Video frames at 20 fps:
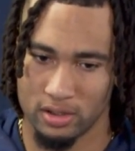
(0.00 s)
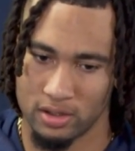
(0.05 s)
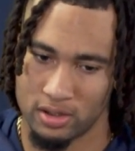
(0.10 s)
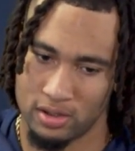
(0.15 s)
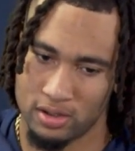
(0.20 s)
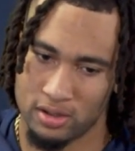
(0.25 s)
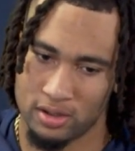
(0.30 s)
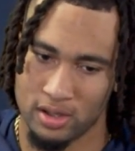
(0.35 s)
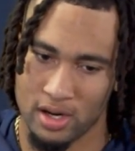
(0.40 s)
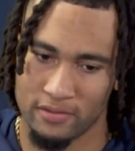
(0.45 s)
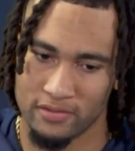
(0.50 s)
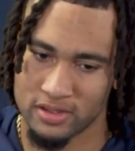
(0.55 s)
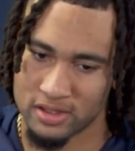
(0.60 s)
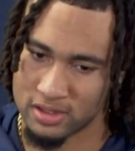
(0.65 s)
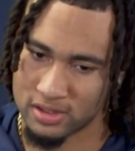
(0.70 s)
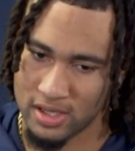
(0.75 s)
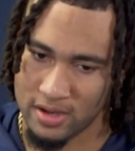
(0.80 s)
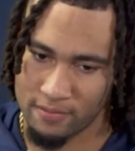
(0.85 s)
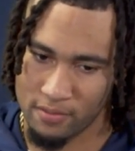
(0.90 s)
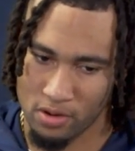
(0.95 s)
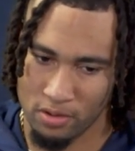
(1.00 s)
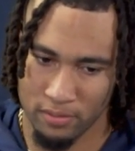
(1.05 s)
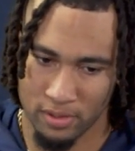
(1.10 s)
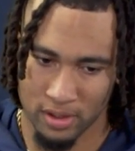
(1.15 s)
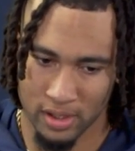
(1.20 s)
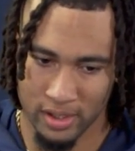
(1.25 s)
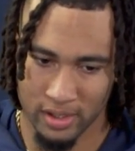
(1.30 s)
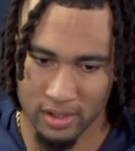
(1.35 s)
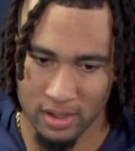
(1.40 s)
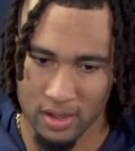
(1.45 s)
And ever since that
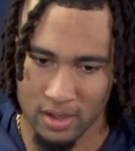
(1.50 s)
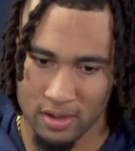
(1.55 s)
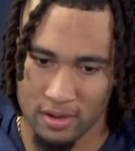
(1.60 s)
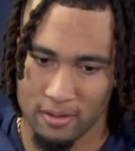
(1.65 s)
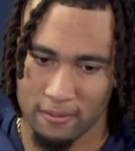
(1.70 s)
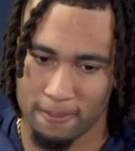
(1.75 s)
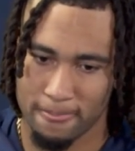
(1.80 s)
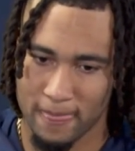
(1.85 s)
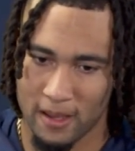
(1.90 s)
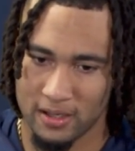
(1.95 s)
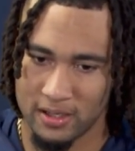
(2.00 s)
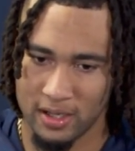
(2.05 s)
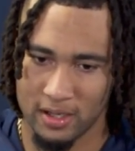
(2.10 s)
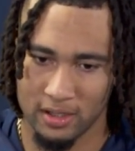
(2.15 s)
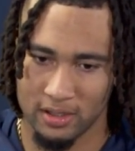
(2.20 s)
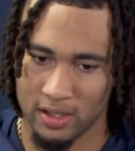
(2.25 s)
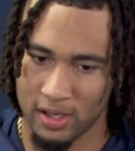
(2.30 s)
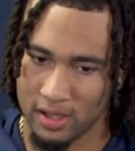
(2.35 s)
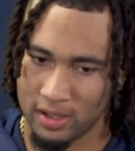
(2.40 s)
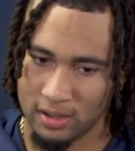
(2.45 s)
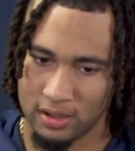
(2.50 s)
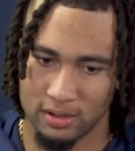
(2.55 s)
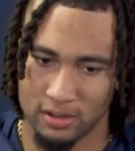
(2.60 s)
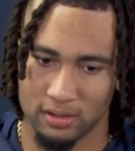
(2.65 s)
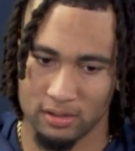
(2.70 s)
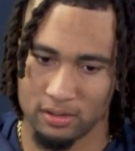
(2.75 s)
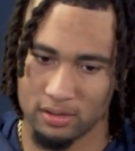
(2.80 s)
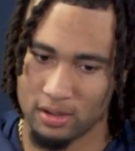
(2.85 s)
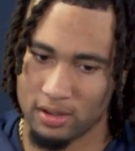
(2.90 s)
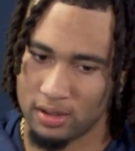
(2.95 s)
moment, like, I
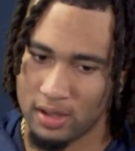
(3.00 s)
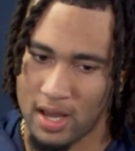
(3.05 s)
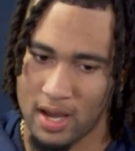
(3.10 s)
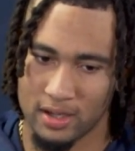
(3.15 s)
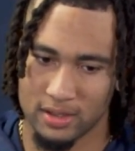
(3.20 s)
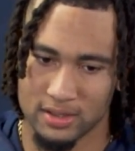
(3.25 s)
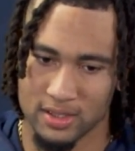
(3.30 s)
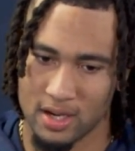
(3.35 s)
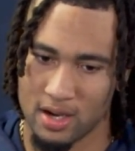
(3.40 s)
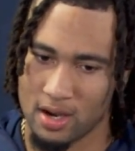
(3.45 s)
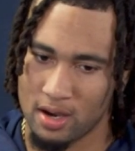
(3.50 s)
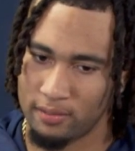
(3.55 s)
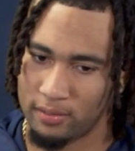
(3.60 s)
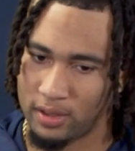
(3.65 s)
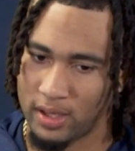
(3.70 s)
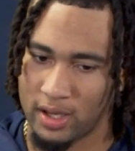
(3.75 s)
dedicated a lot of time,